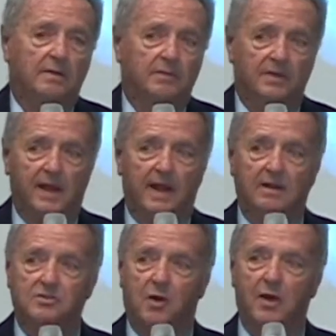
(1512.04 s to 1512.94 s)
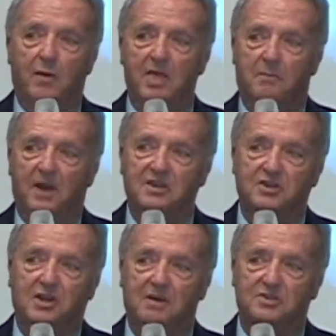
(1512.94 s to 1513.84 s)
but then so anyway, the
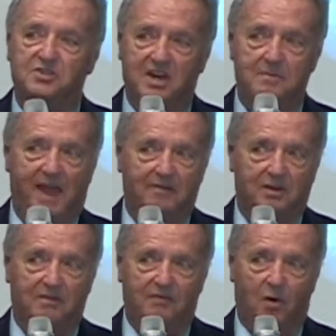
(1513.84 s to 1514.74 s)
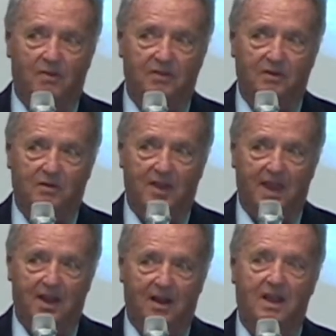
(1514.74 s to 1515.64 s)
president comes to see me after the 4th
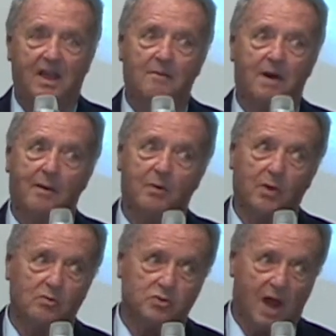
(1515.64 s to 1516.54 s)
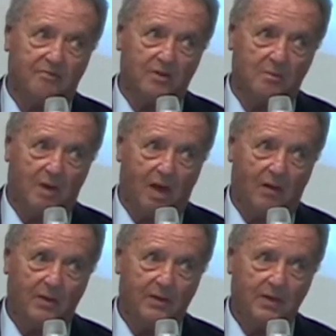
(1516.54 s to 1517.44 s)
year. Bobby, we're going to drop
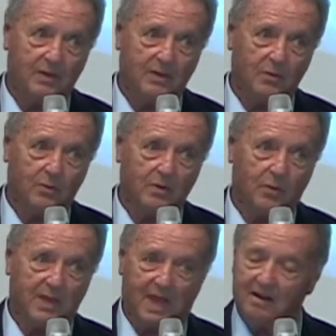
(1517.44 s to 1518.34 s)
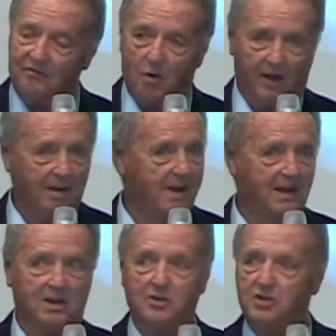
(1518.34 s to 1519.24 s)
football. We can't afford it.
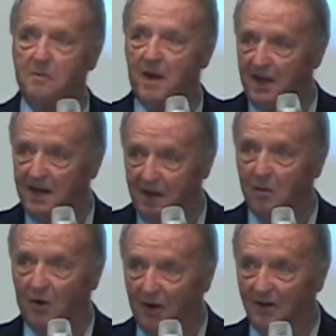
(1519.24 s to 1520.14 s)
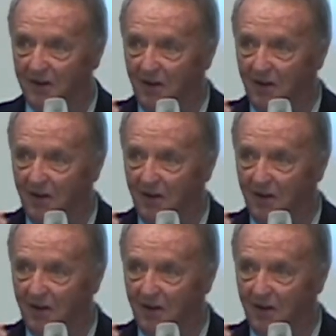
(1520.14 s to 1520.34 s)
Everybody's losing money, and they were,